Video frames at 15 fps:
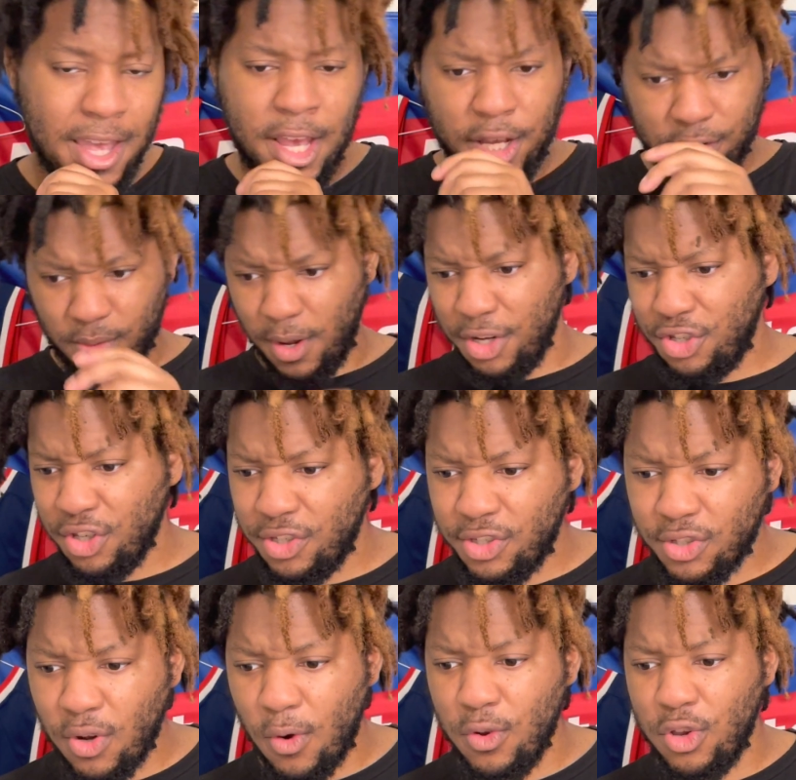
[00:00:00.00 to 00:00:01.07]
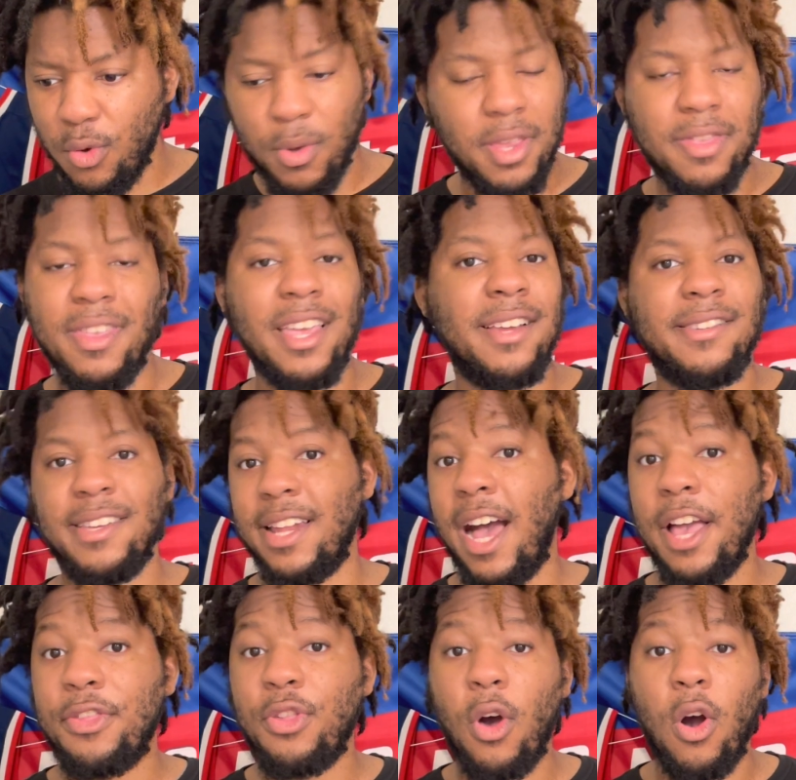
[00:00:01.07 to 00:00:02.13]
So I just start doing things that I
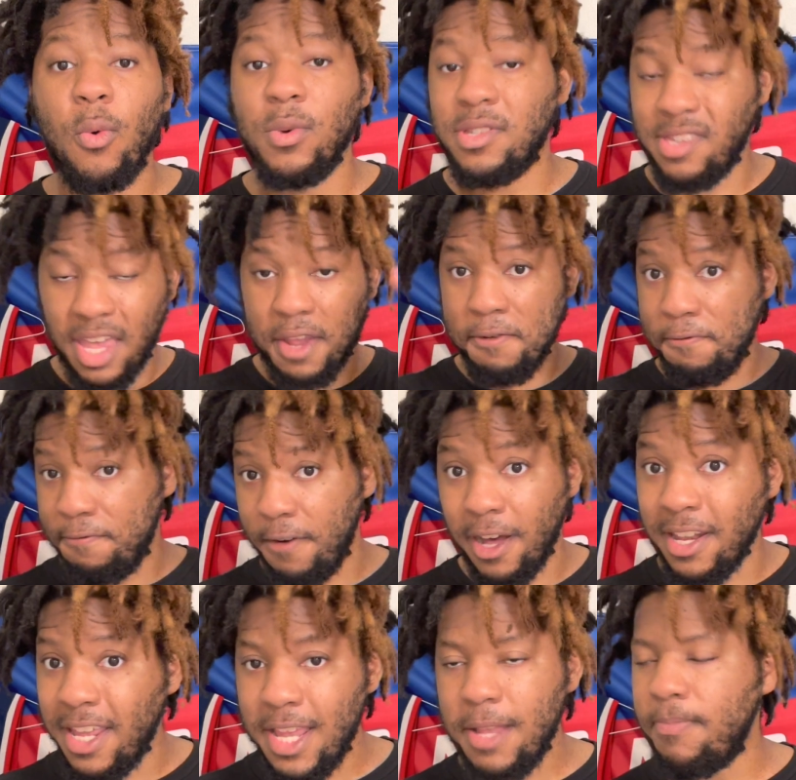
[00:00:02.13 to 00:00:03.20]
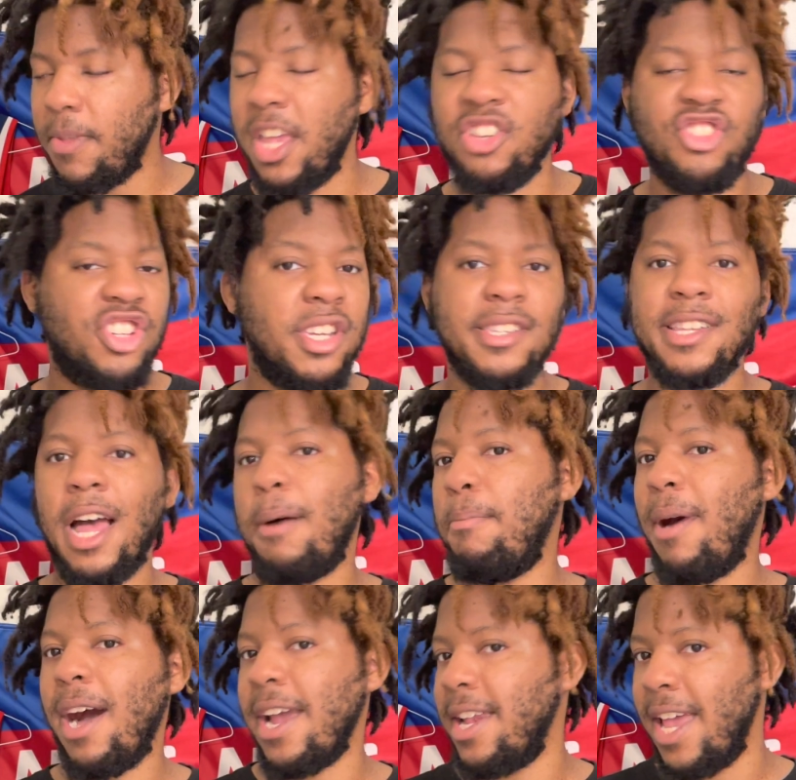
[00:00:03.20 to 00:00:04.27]
thought was like funny, and she's not
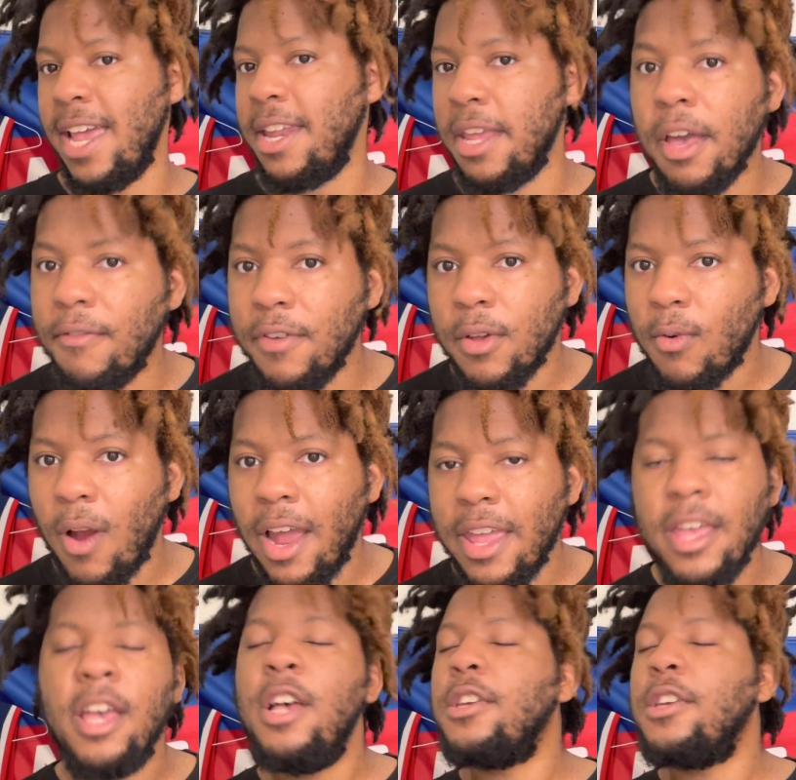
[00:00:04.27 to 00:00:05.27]
buying any of it, right?